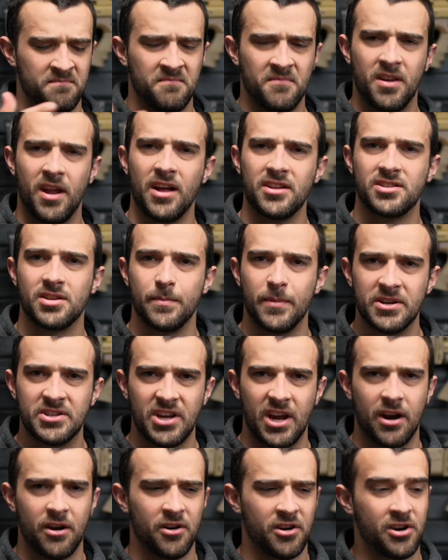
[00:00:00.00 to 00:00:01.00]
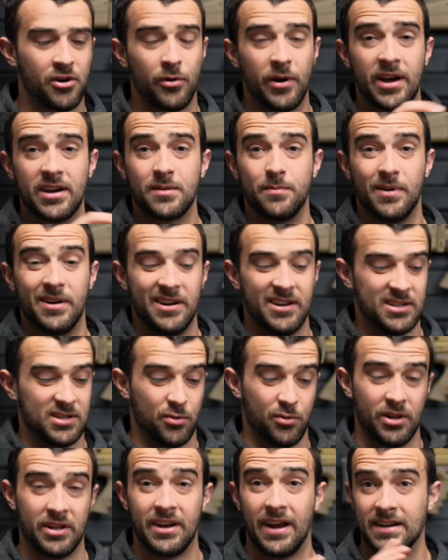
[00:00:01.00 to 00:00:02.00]
Not so much era correct, but it is a
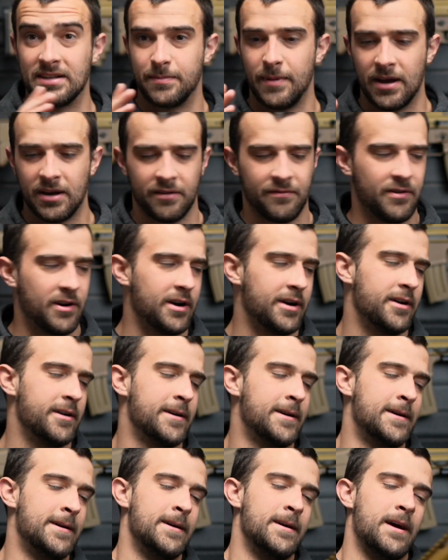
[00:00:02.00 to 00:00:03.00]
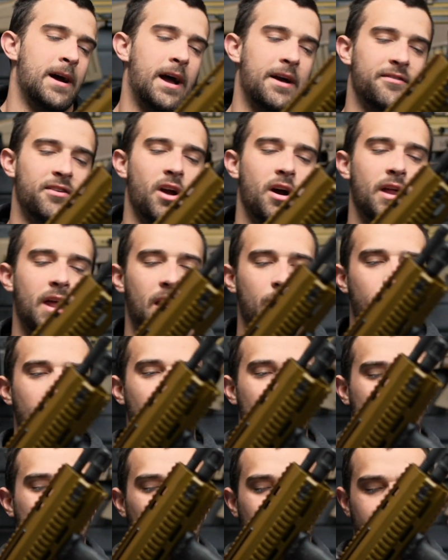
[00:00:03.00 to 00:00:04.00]
really nice magnifier. I've got a
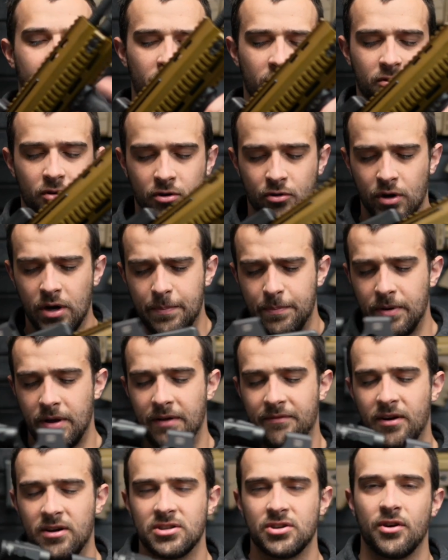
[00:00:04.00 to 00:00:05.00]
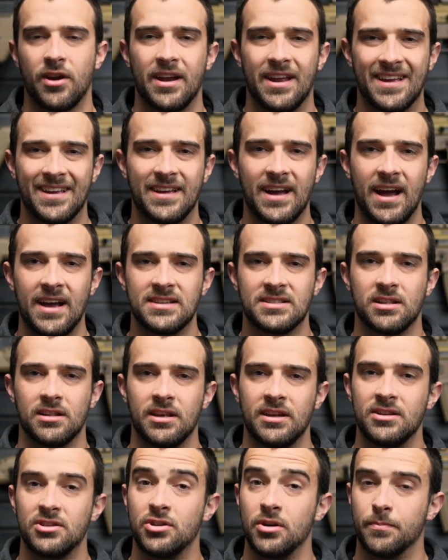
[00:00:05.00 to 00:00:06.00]
Magpul vertical grip. I've also got a
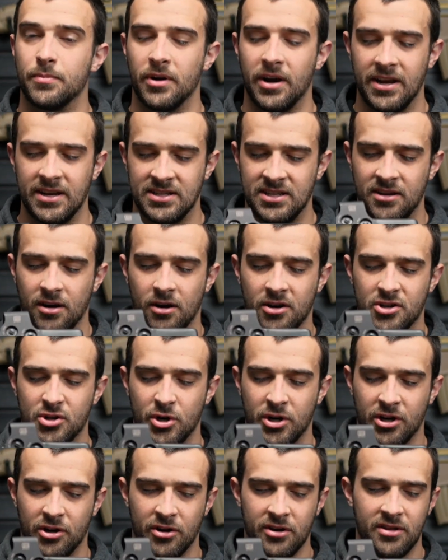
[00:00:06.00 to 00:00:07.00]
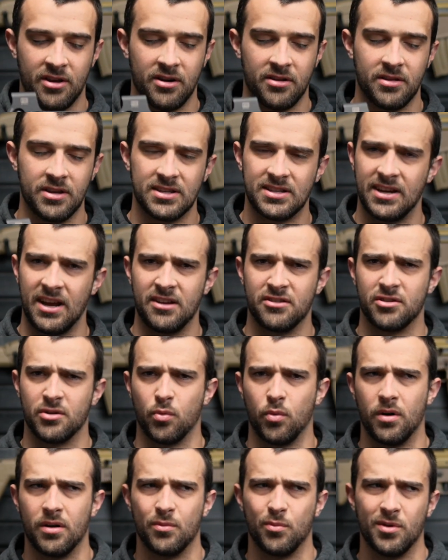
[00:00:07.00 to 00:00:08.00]
Geissele Super ACR trigger in there. The standard
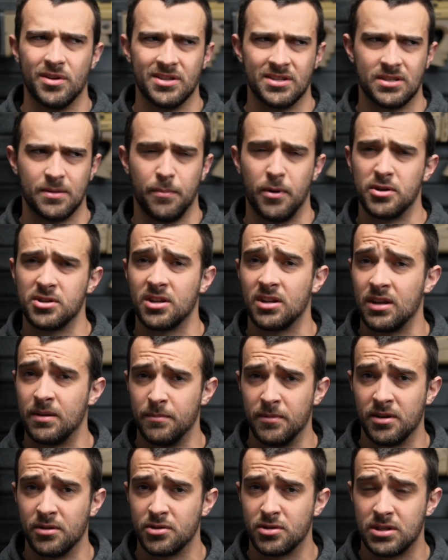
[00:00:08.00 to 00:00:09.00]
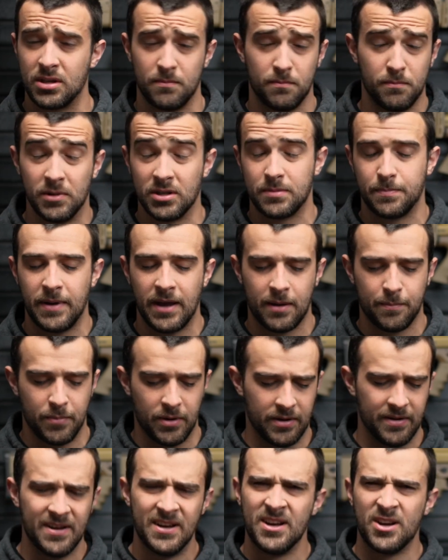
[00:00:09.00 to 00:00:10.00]
one was supposedly mil-spec,
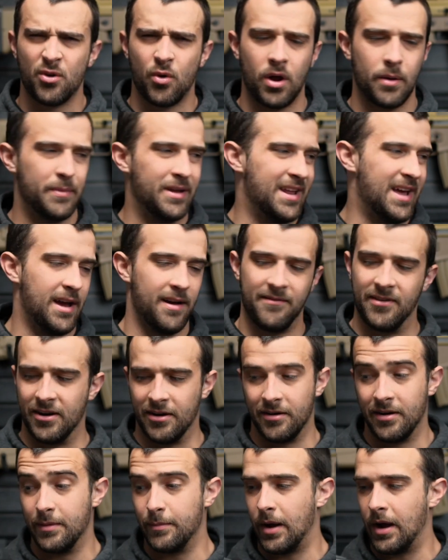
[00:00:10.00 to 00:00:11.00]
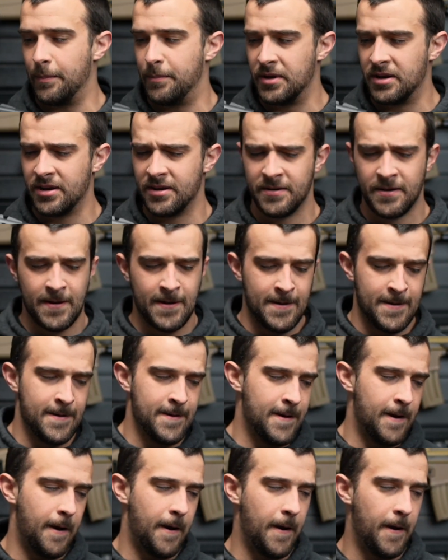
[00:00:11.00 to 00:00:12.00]
but quite a bit heavier in my opinion.
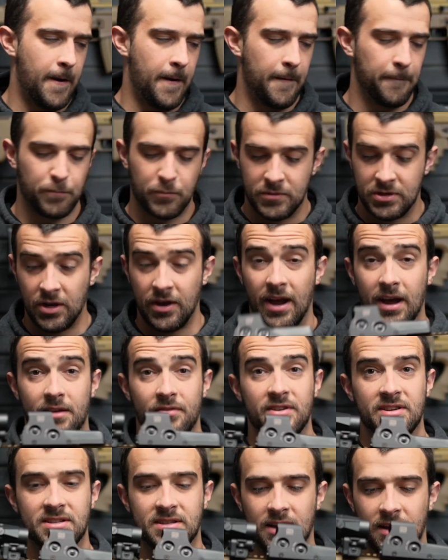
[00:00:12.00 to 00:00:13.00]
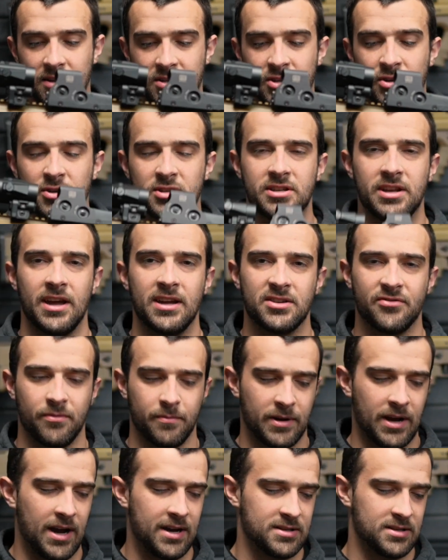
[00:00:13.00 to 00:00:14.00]
So yeah, this two-stage
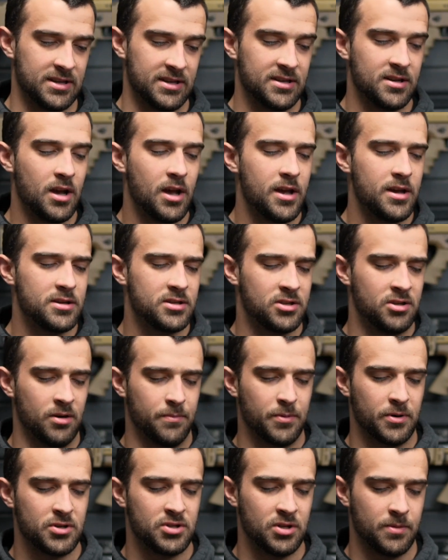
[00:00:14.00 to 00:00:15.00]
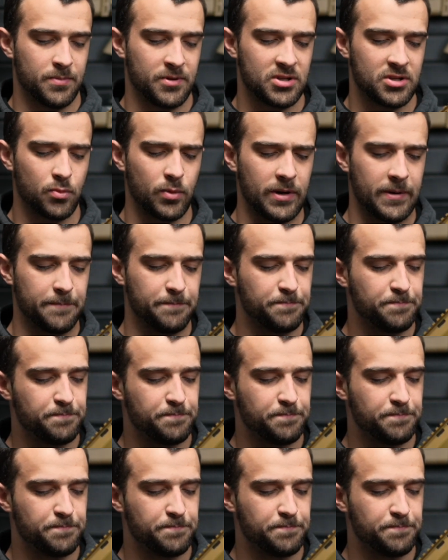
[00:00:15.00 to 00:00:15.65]
from Geissele is super, super sweet.